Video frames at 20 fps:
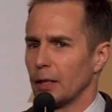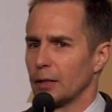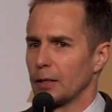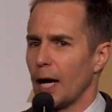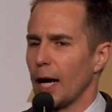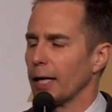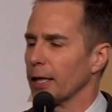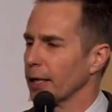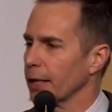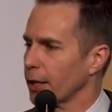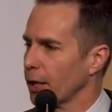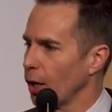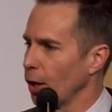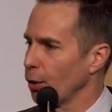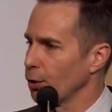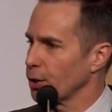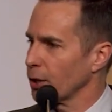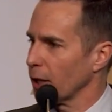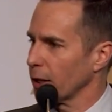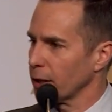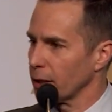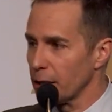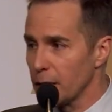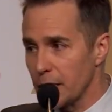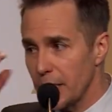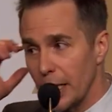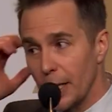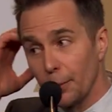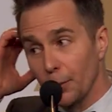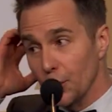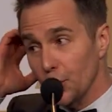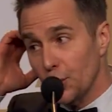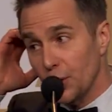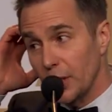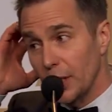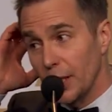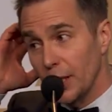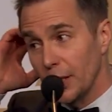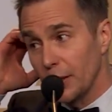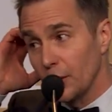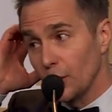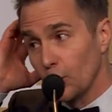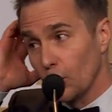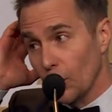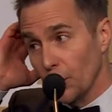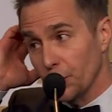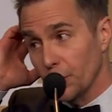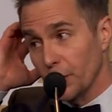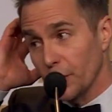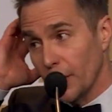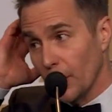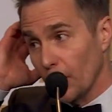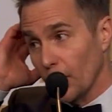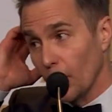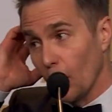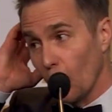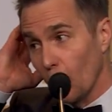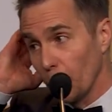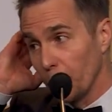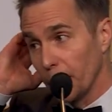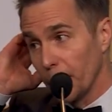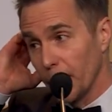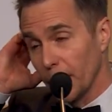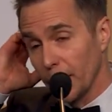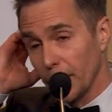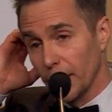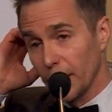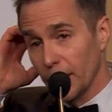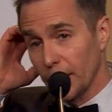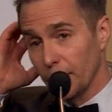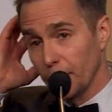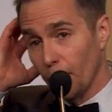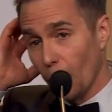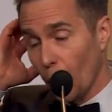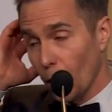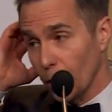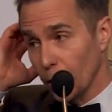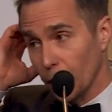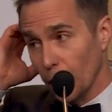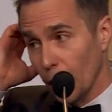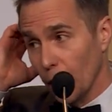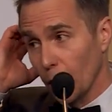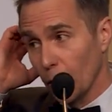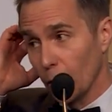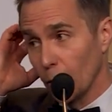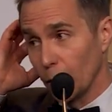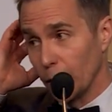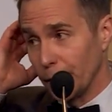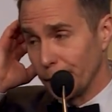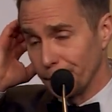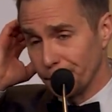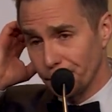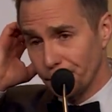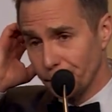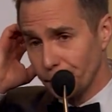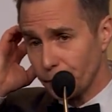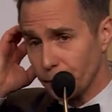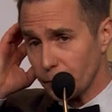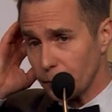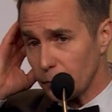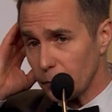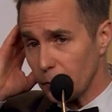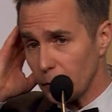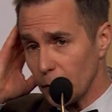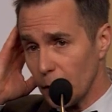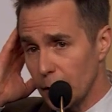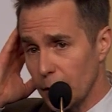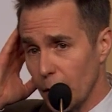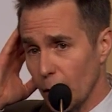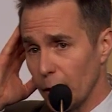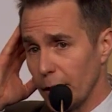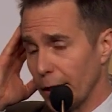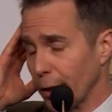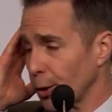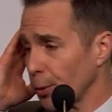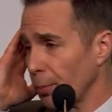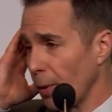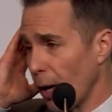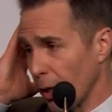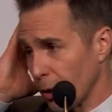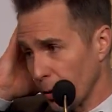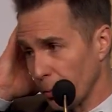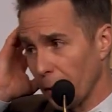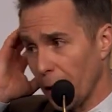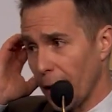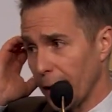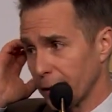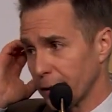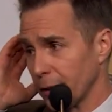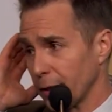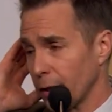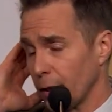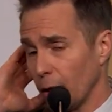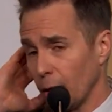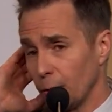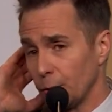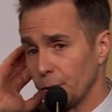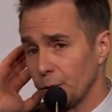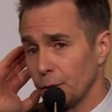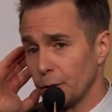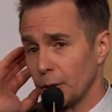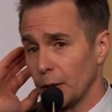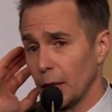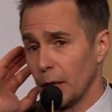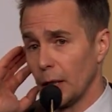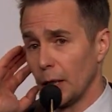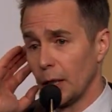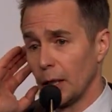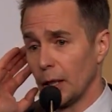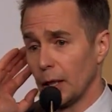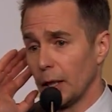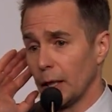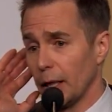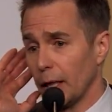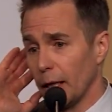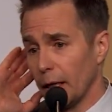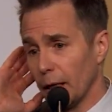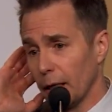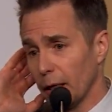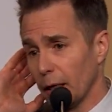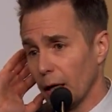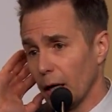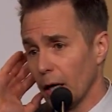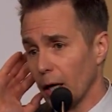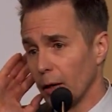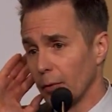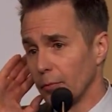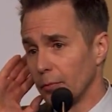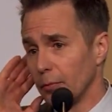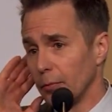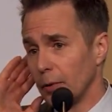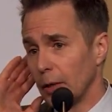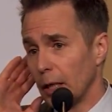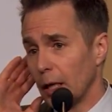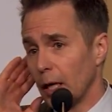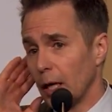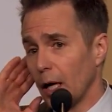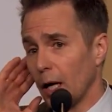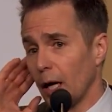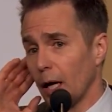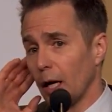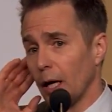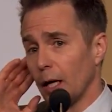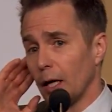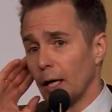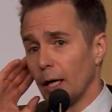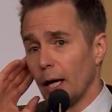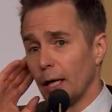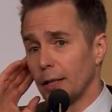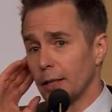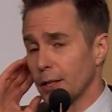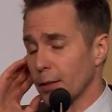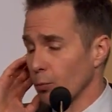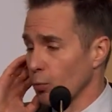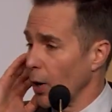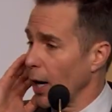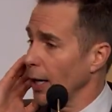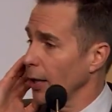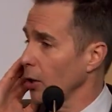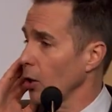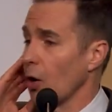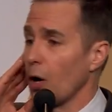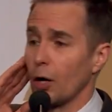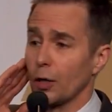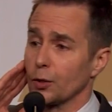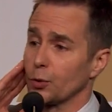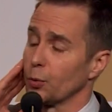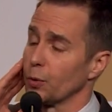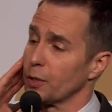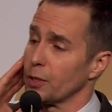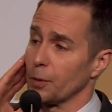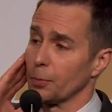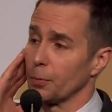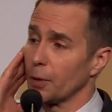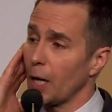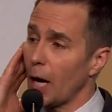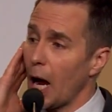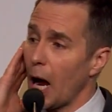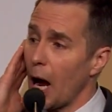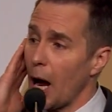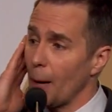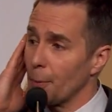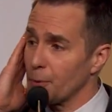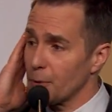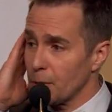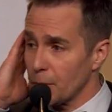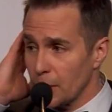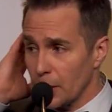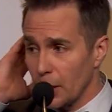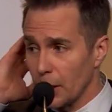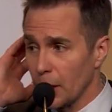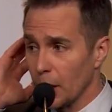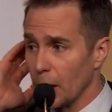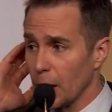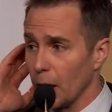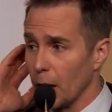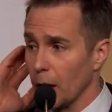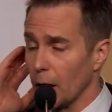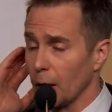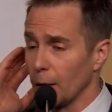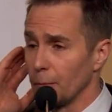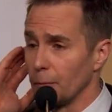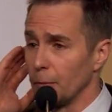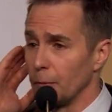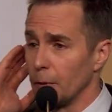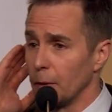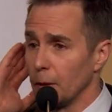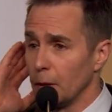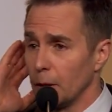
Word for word: dialect coach like Liz Himmelstein, who worked with Gary Oldman and Margo and Terry Knickerbocker, my acting coach. And I did some ride-alongs with some cops, Josh